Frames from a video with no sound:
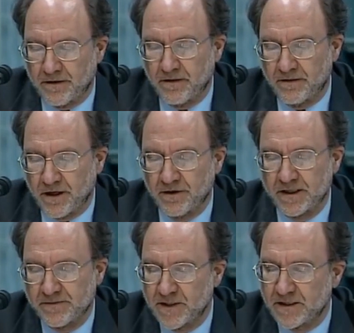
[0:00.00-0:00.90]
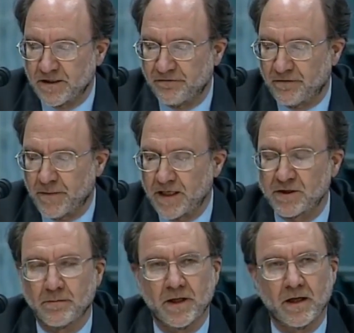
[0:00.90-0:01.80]
There is
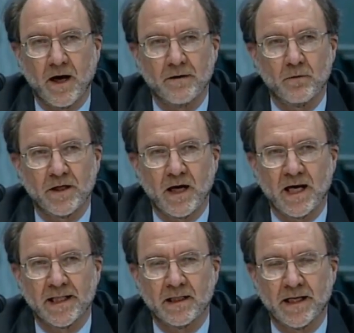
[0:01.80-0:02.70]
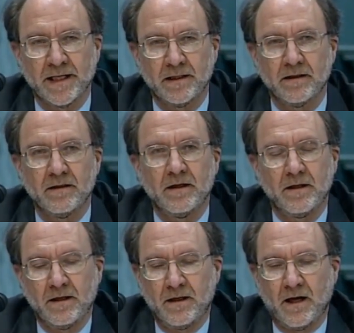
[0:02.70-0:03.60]
misinformation, but I would highlight
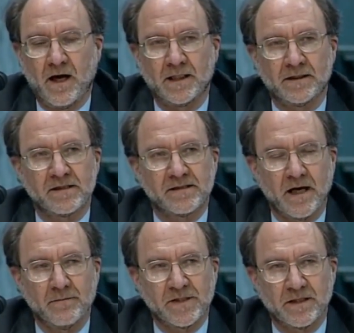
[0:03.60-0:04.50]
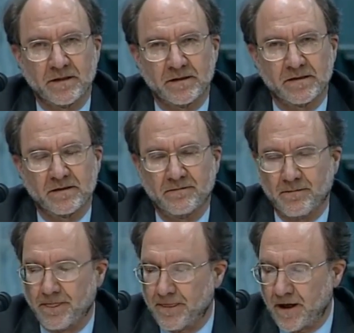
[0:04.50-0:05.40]
on the substance,
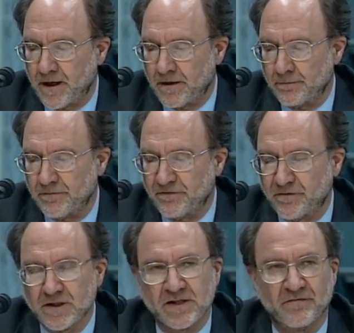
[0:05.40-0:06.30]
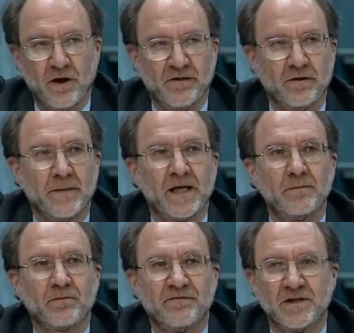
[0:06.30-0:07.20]
first of all, there are many
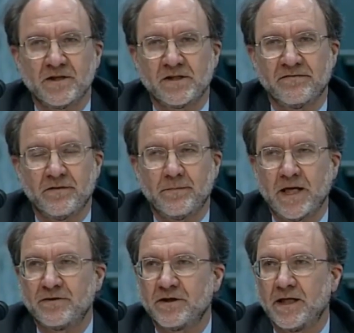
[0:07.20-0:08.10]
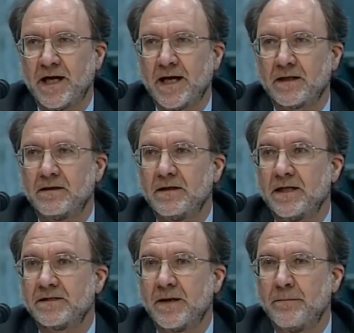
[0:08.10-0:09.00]
provisions of the Patriot Act,
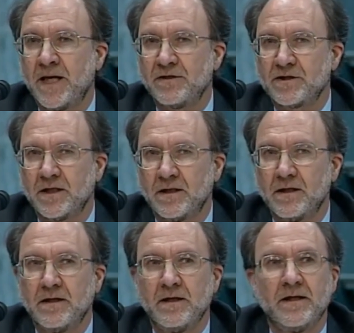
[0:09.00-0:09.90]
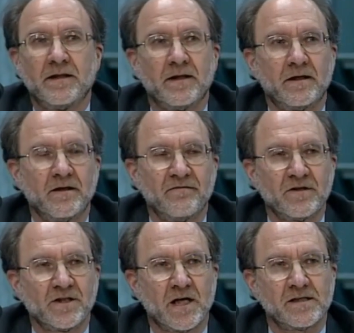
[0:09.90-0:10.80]
as I mentioned, that give the
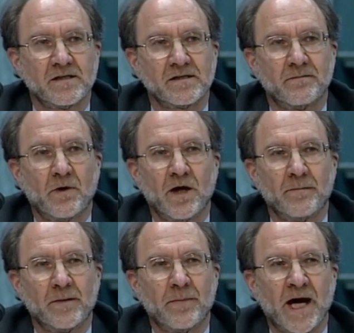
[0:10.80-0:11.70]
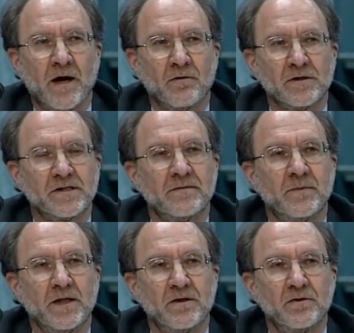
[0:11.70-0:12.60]
Justice Department powers to
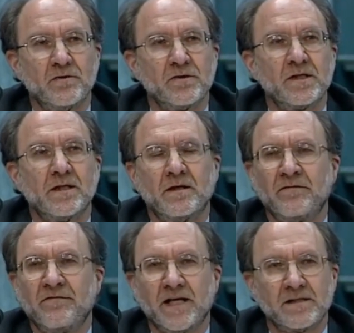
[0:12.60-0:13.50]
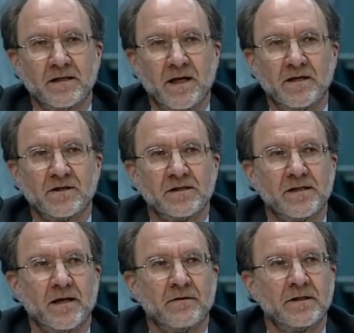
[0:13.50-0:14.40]
be used in investigations
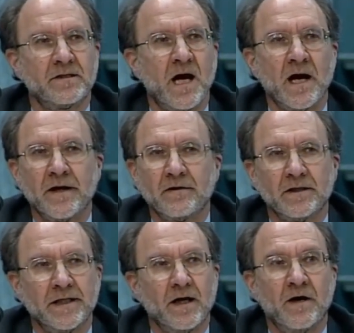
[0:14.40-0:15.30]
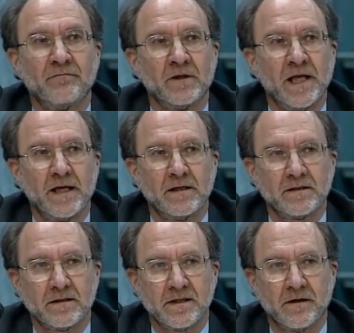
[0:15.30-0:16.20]
that are entirely unrelated
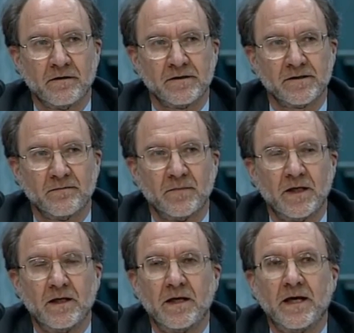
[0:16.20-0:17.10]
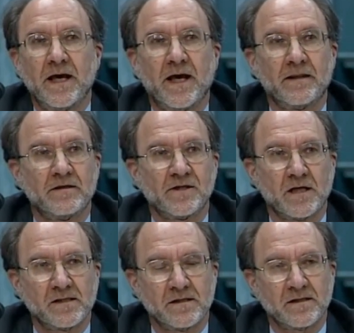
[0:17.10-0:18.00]
to terrorism. And the
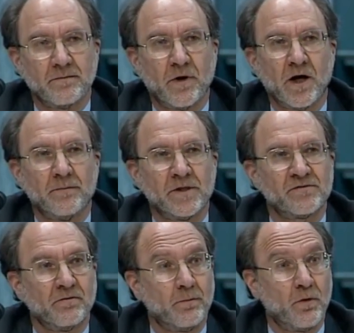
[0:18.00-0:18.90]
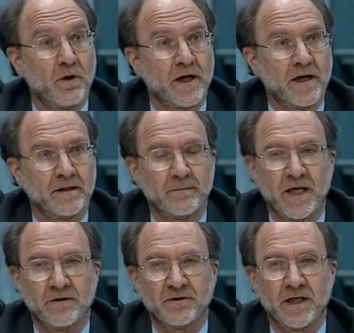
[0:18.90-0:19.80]
Justice Department's report on the
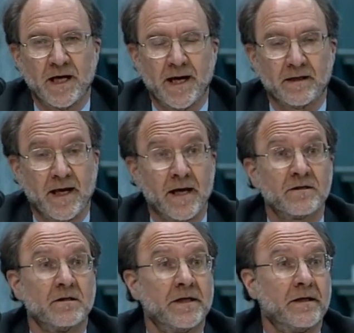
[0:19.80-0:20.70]
Patriot Act actually